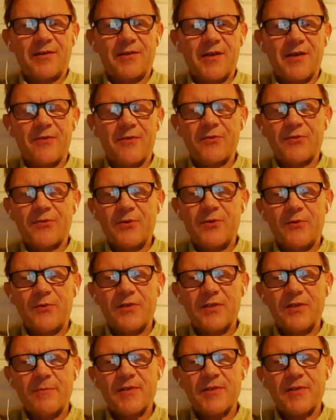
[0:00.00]

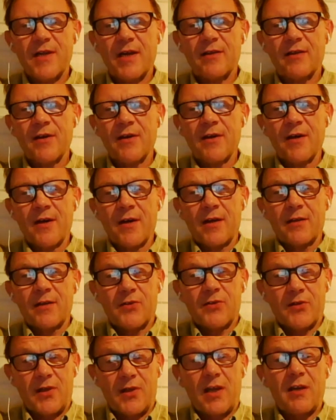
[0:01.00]
tourism, is that
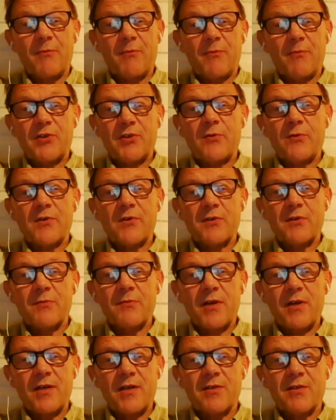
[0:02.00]
sustainable tourism
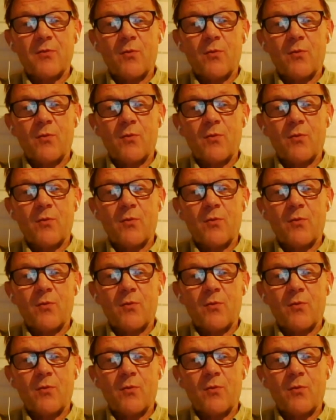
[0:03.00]
is